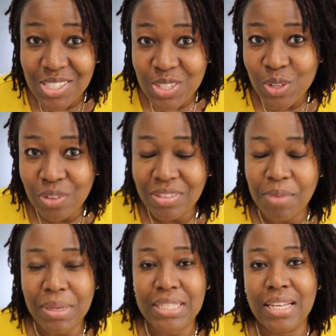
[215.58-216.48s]
to, if
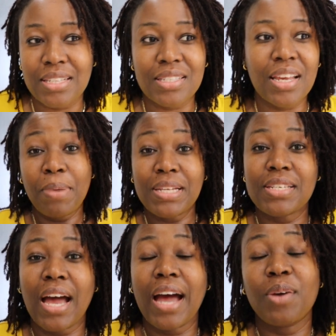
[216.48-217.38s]
that makes sense. But
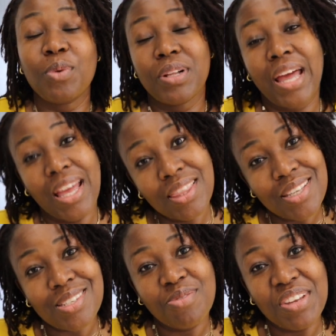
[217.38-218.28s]
I will end
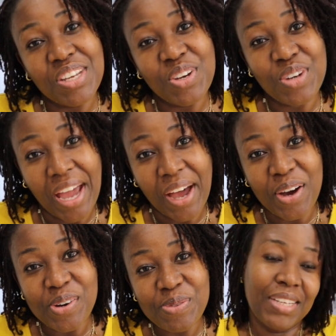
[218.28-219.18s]
this video
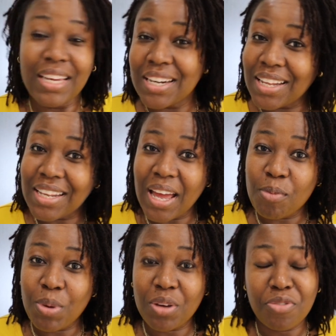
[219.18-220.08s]
now. Yet another
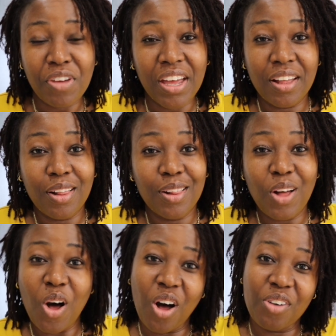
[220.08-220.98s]
epic
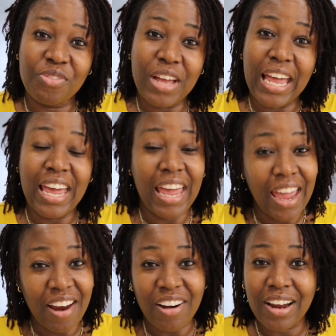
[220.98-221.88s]
fail of a
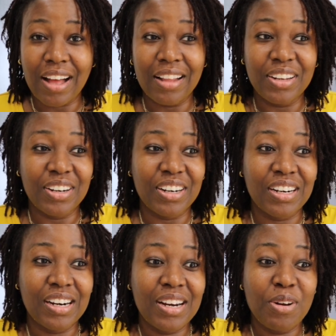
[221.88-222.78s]
hair color
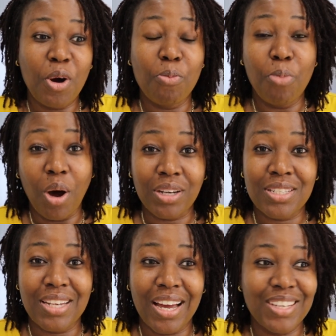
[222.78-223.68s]
or box
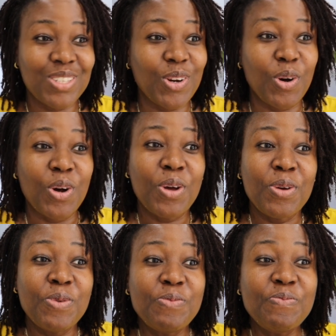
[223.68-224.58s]
dye. So
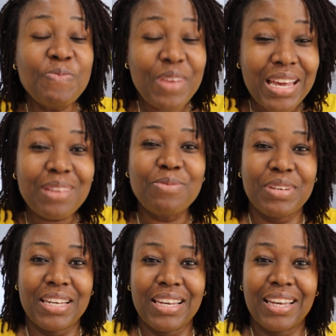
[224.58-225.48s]

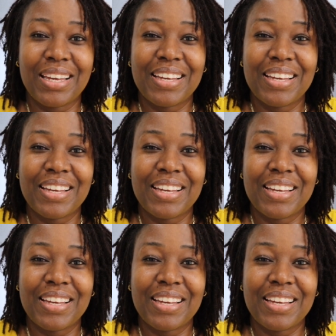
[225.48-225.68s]
maybe,